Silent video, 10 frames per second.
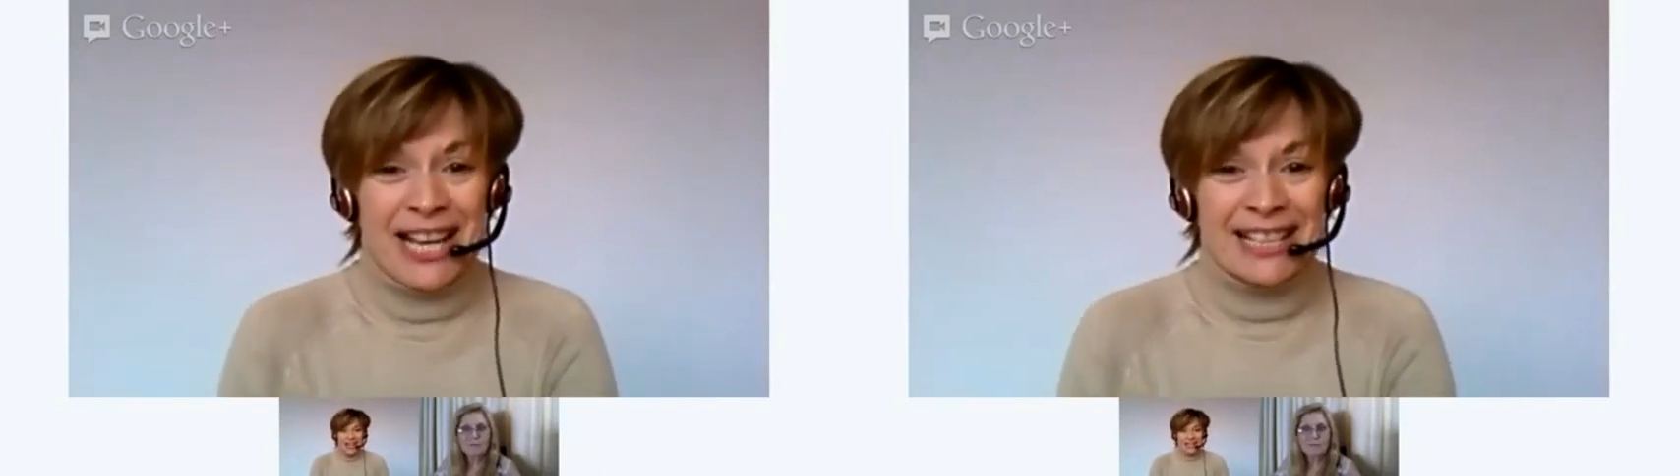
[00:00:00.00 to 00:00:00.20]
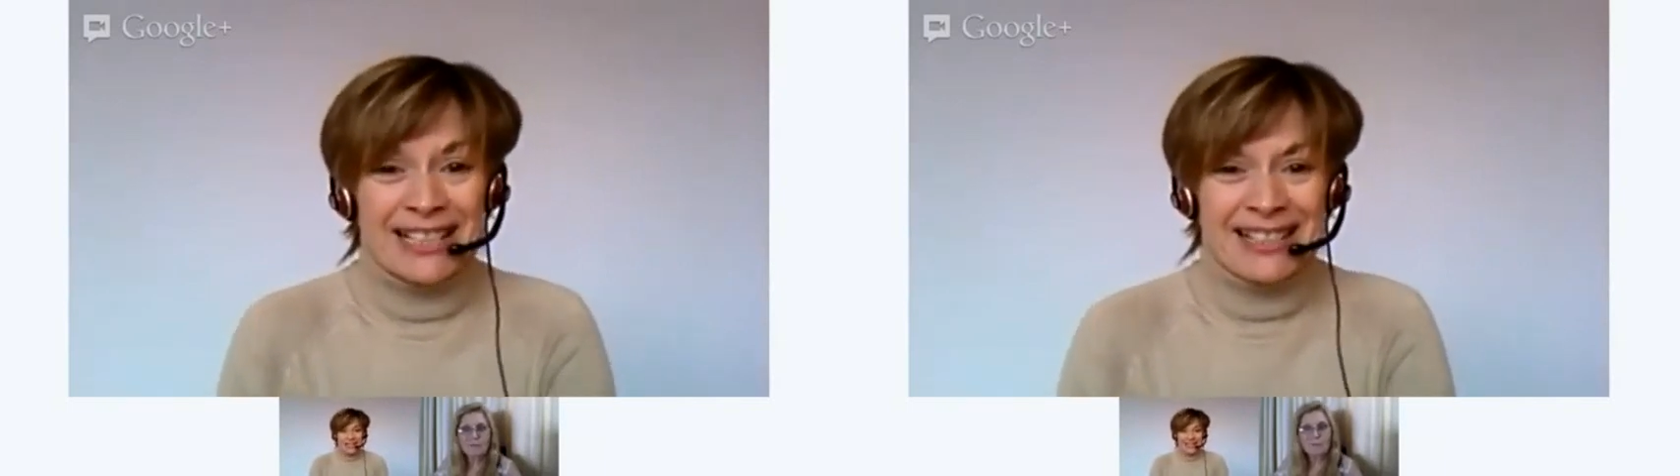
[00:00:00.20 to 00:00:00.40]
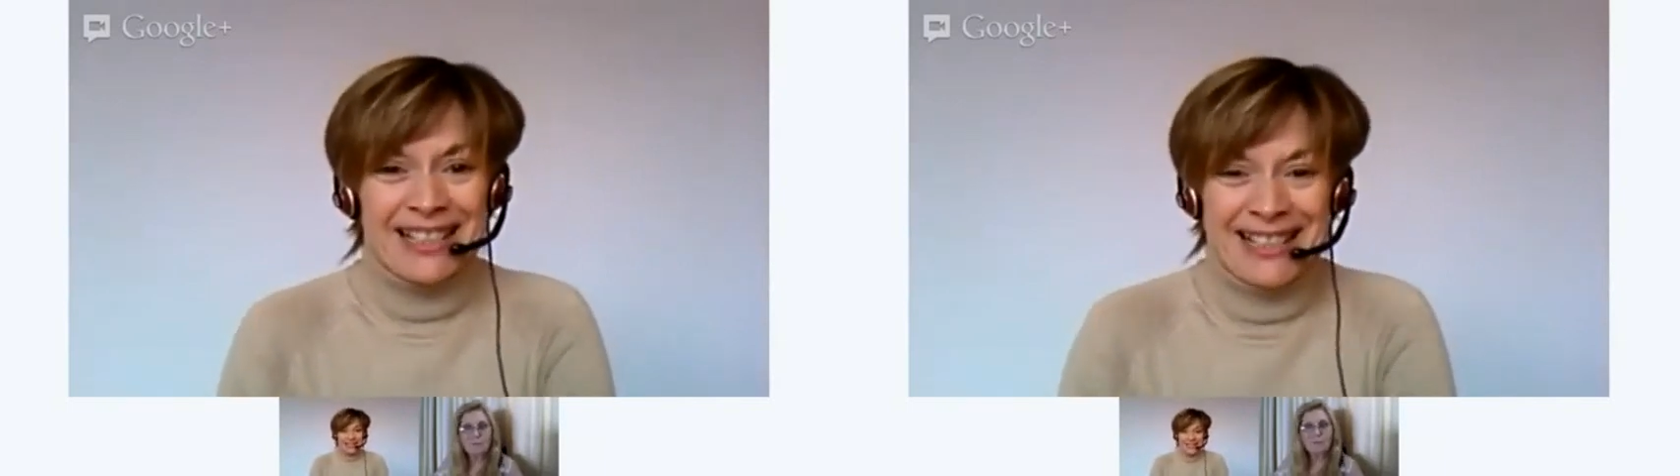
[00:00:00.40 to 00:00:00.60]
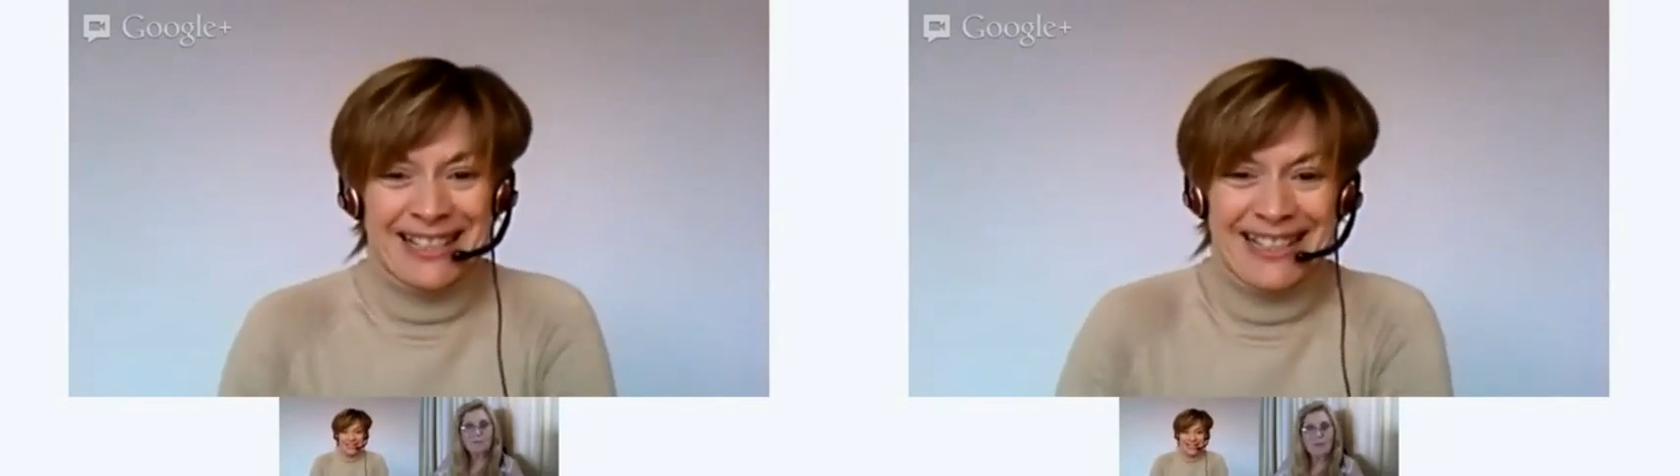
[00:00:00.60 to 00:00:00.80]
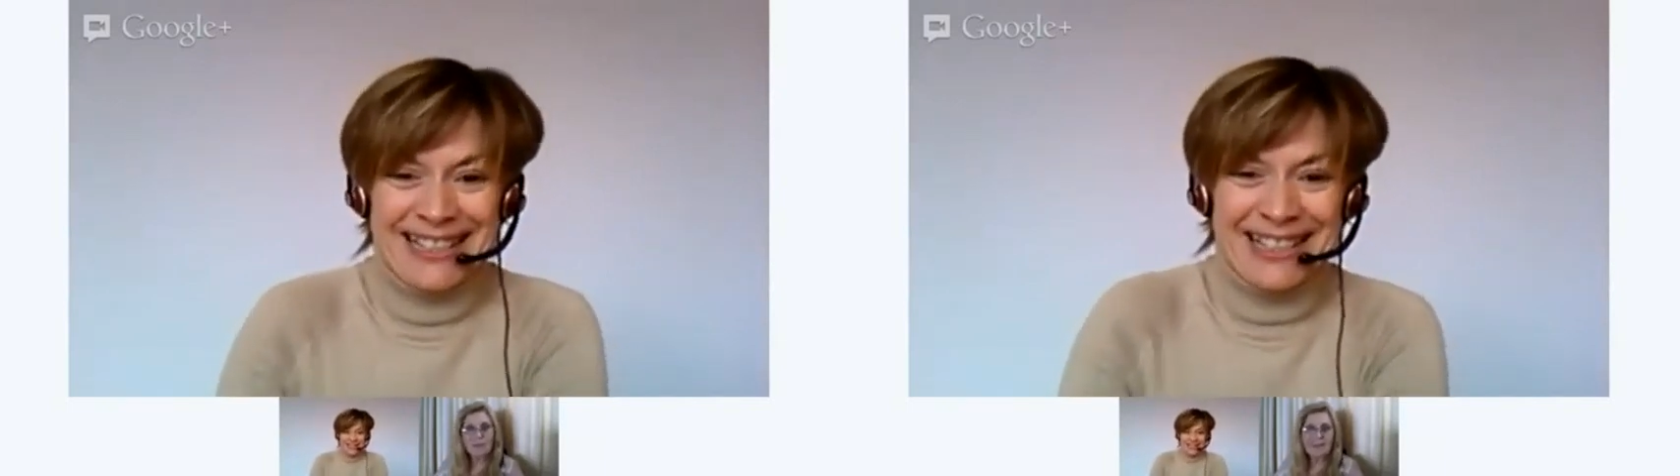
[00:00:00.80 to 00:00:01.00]

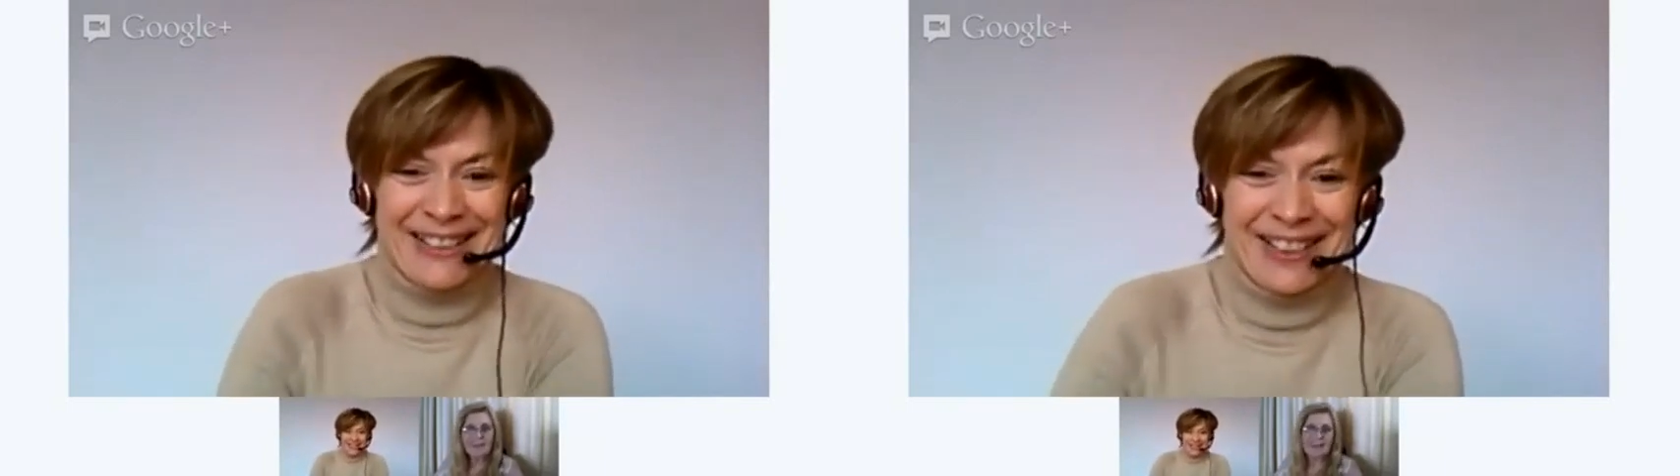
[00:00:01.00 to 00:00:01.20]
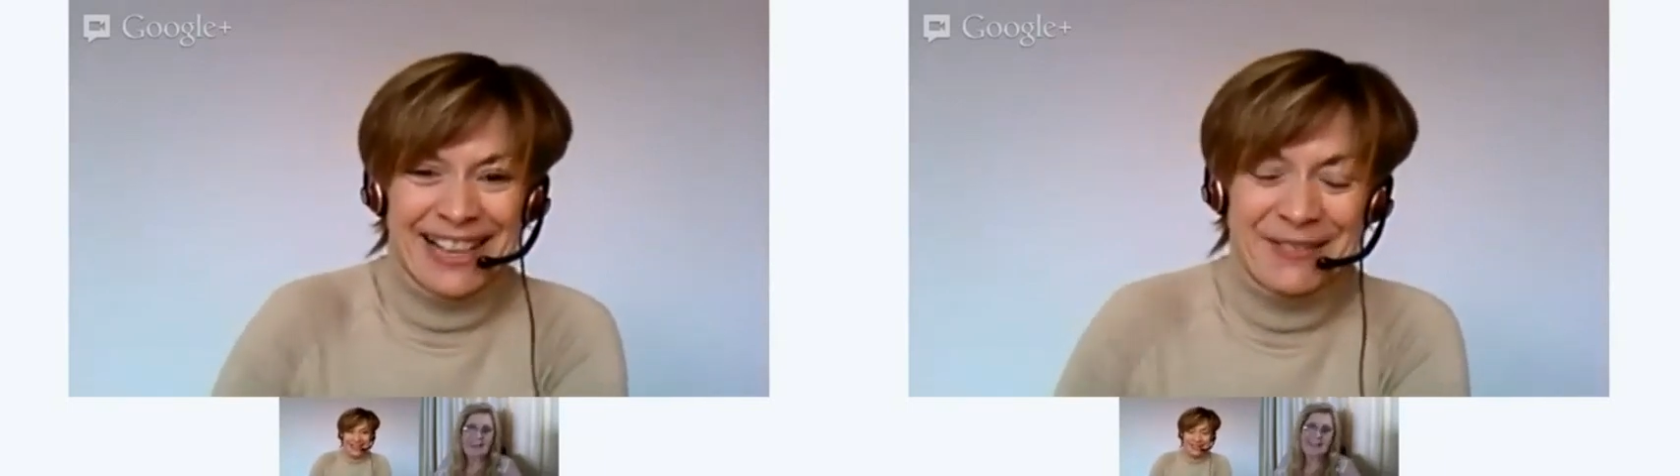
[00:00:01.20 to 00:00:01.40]
So I